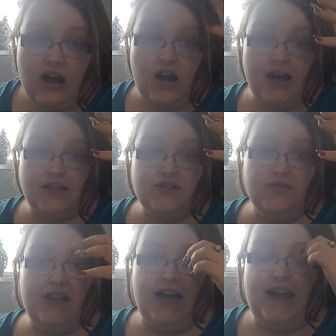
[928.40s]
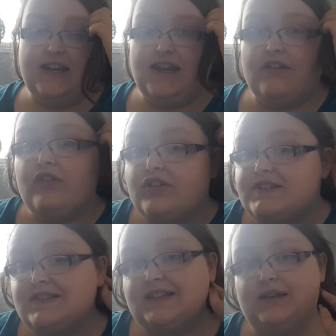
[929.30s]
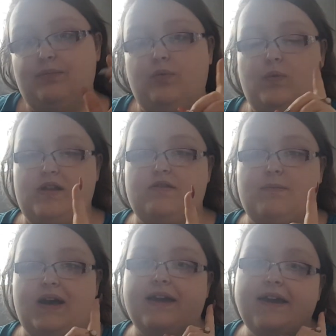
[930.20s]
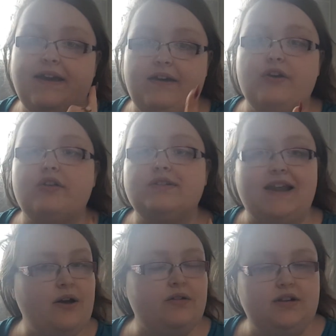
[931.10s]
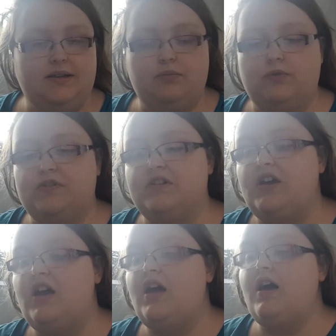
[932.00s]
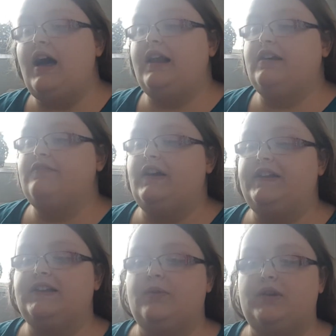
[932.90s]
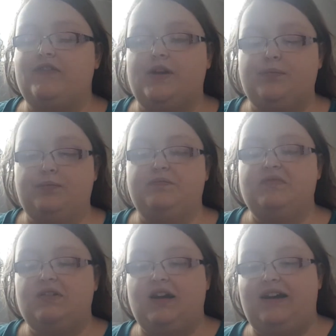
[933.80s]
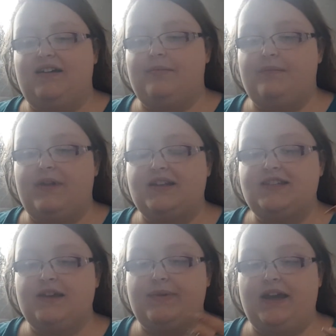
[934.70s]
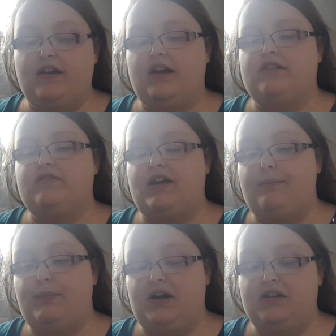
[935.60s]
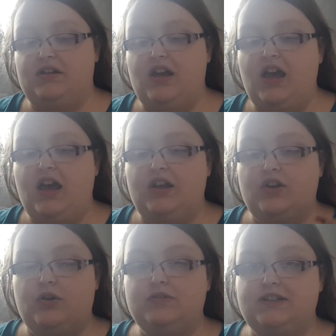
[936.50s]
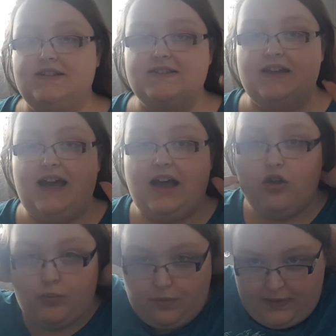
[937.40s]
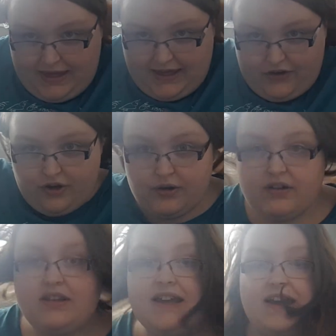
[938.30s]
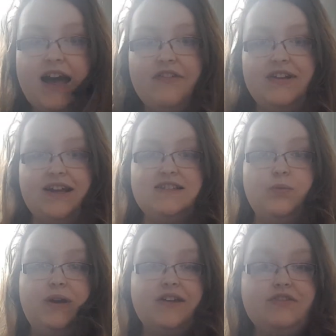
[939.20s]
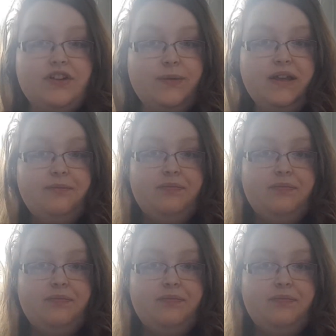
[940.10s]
I do that. I never sleep with my hair down anymore, and I find that whenever I take my hair out of that bun, not only does it help my hair like have a nice wave to it,